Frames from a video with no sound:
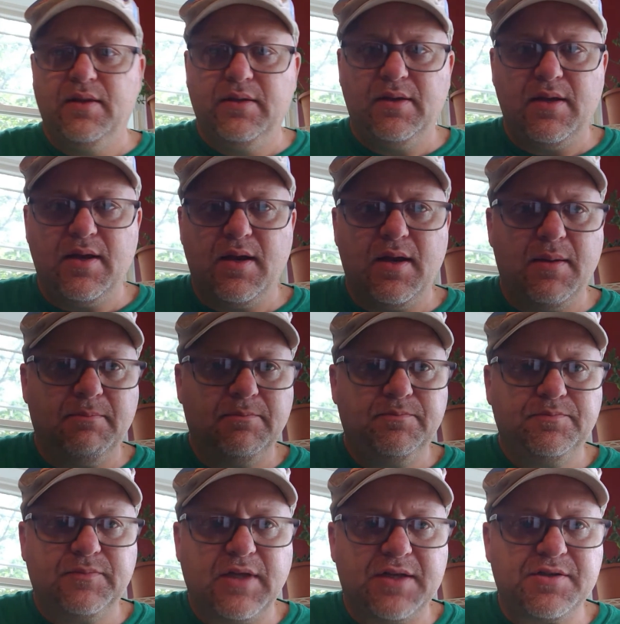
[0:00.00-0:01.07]

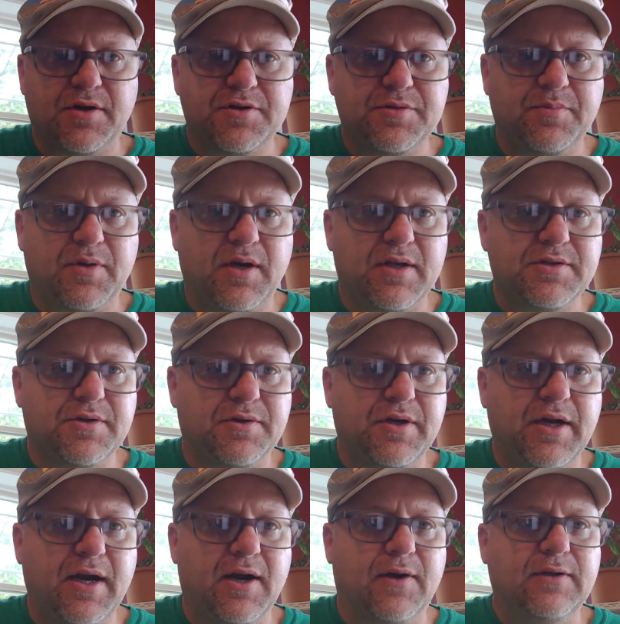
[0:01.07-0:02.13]
That's our sponsor
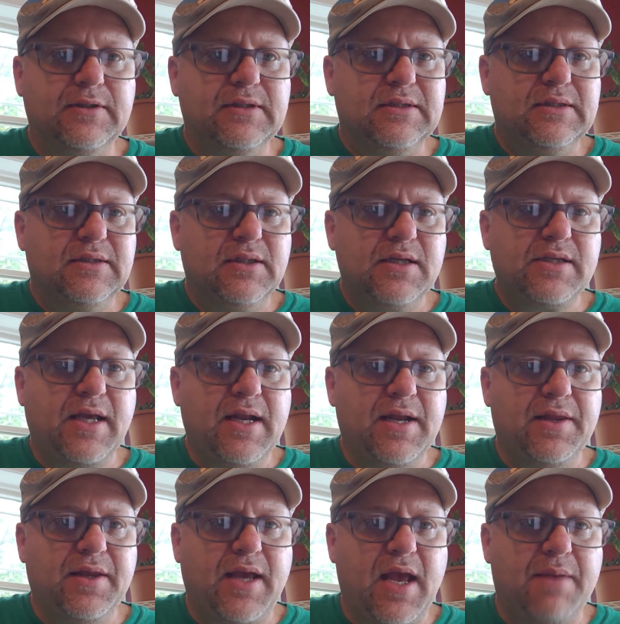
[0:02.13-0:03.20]
here. Let's get
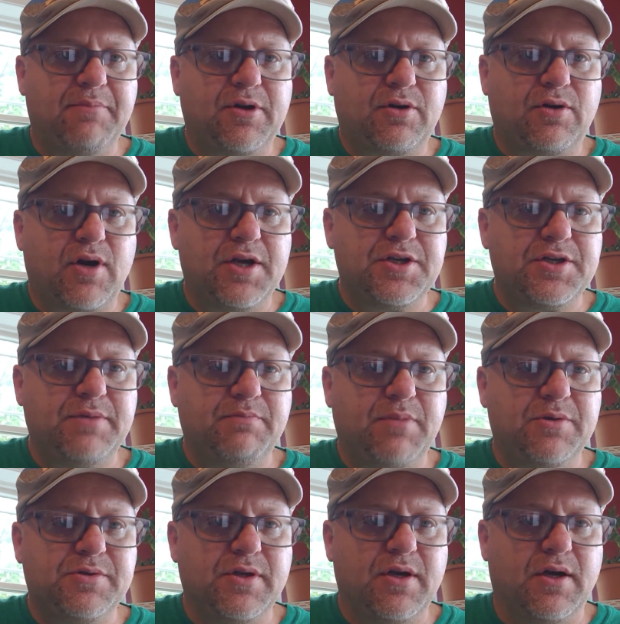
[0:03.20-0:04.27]
into the game. Crush,
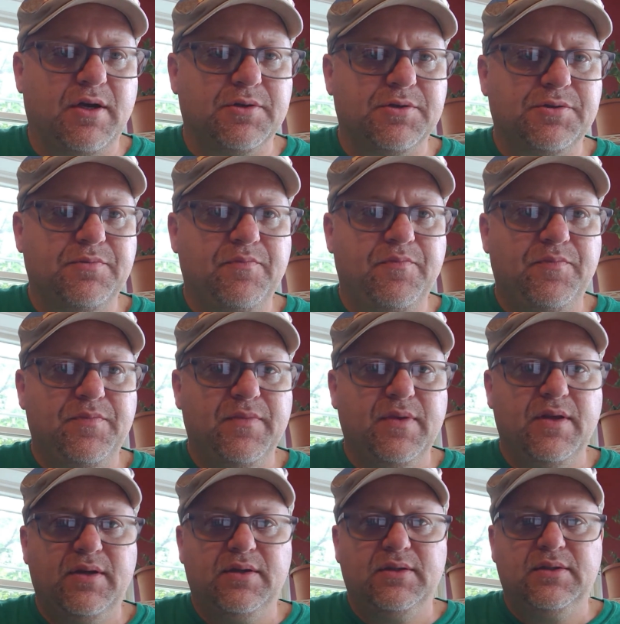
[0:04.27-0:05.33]
Boats and Hoes.
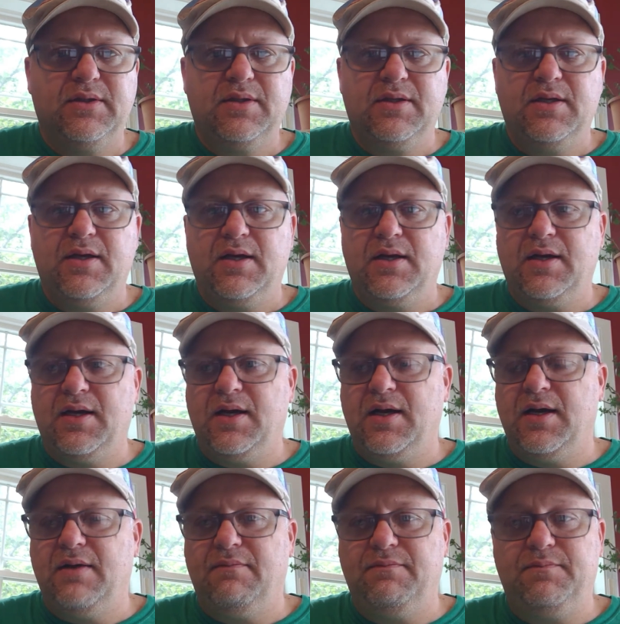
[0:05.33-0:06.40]

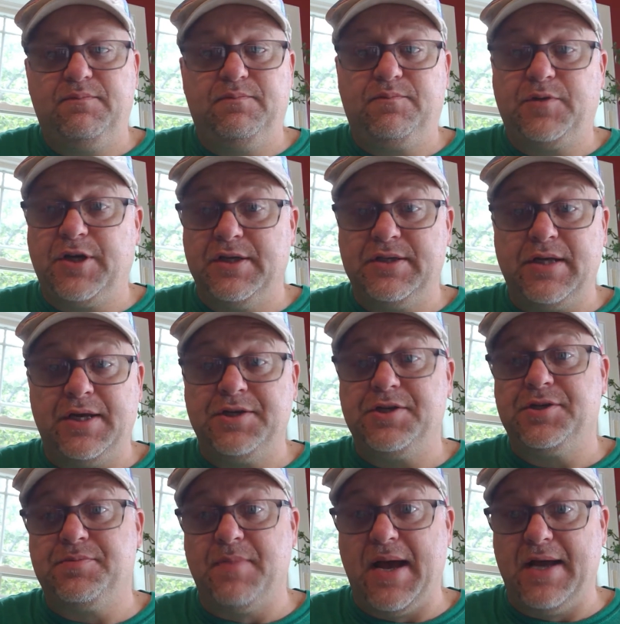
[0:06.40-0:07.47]

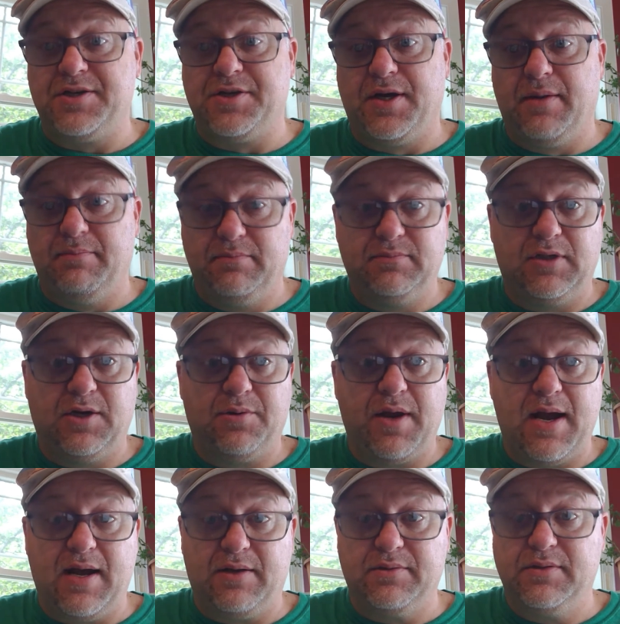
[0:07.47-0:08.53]
Contentious matchup, no
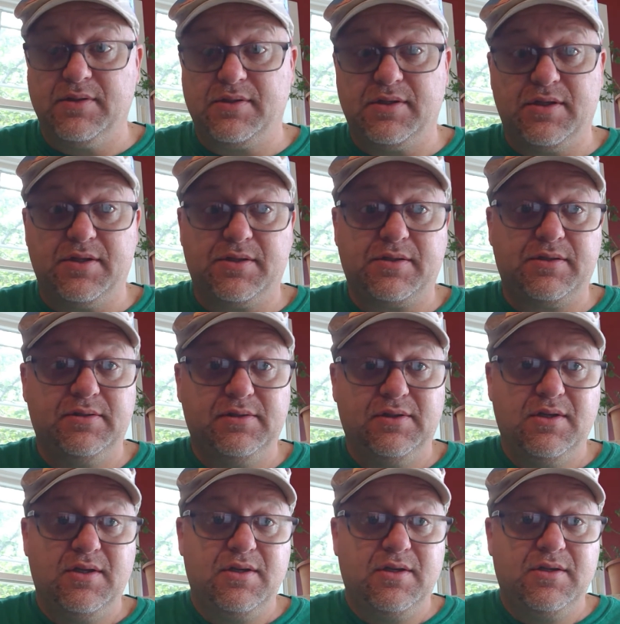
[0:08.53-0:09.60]
doubt. This is
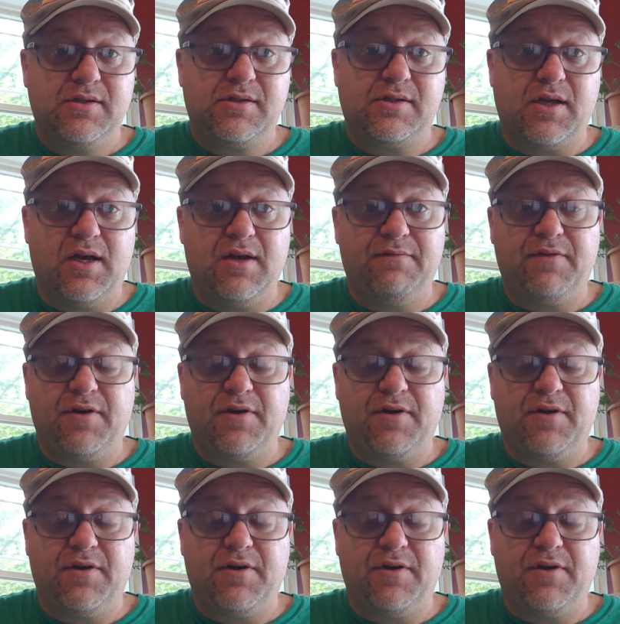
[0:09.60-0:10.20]
son